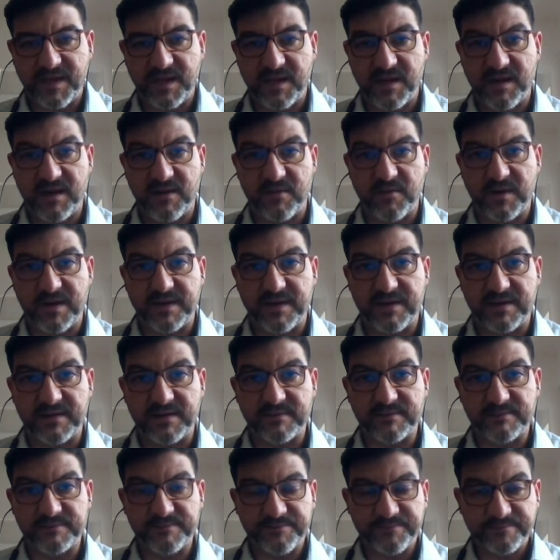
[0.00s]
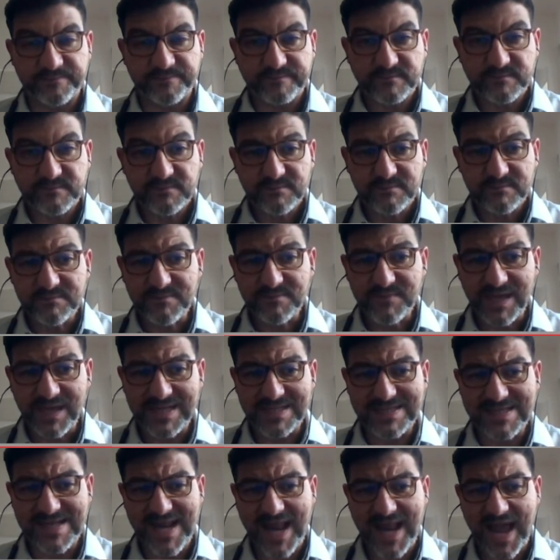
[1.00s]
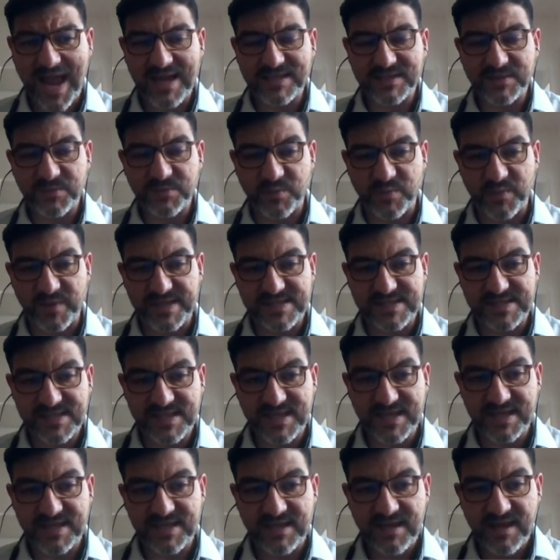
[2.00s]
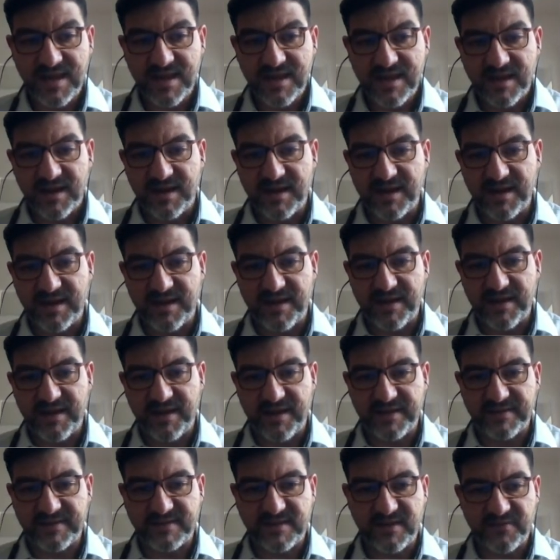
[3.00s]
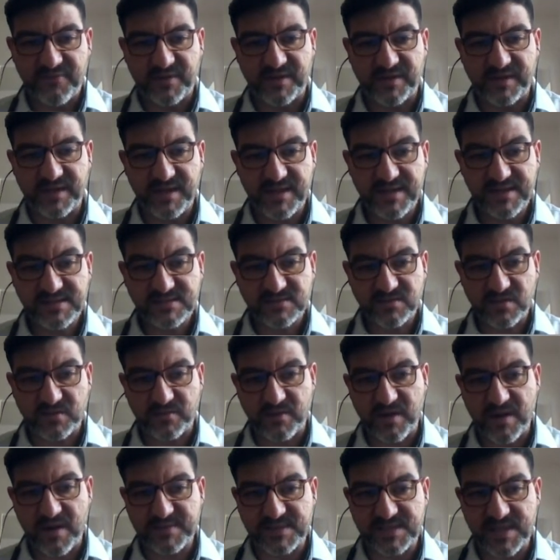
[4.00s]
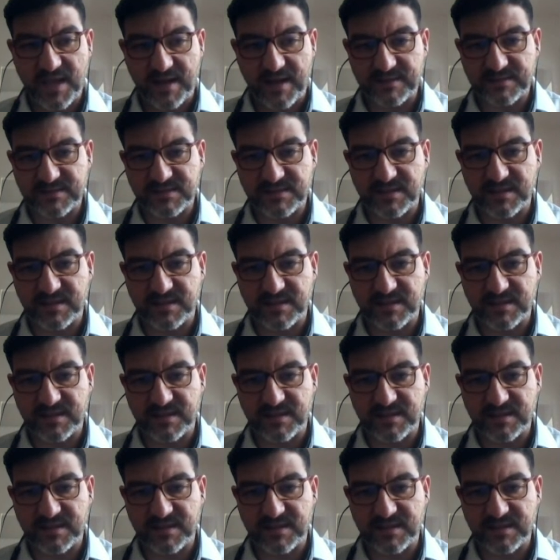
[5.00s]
our slide we see different histograms that